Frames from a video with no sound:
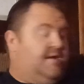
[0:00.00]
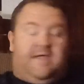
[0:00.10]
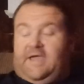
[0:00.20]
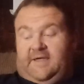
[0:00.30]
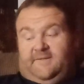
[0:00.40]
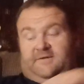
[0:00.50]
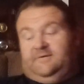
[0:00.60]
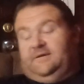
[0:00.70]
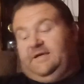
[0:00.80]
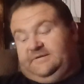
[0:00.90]

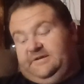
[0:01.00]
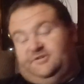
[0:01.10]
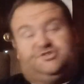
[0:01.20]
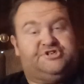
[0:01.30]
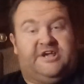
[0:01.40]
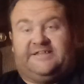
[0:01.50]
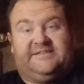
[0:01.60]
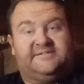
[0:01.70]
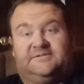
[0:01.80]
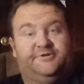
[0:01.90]
and it didn't shake
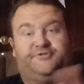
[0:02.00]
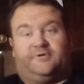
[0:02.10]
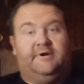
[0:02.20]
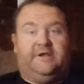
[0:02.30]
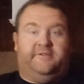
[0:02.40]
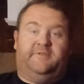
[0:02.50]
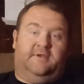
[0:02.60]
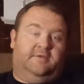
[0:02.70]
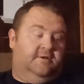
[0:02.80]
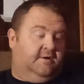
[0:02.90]
this loose or
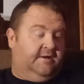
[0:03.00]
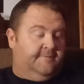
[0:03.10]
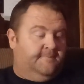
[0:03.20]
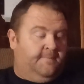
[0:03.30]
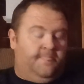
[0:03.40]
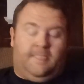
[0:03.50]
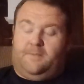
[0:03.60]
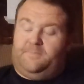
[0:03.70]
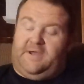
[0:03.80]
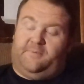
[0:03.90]
anything. All right.
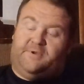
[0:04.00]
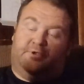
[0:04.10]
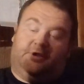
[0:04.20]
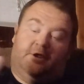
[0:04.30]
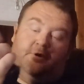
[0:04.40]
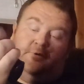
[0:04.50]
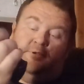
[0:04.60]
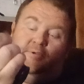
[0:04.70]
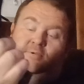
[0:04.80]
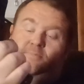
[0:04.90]
But when you go
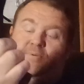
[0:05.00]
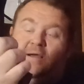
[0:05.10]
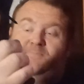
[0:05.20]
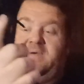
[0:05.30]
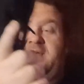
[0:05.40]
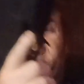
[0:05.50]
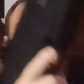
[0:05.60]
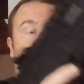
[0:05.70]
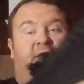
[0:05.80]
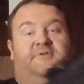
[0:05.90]
pop that
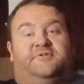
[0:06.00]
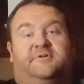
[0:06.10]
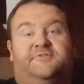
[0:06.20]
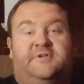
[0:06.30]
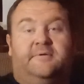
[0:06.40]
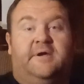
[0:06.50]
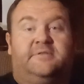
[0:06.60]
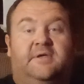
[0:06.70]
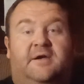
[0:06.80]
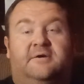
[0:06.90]
in there, as you can see
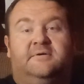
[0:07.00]
right there,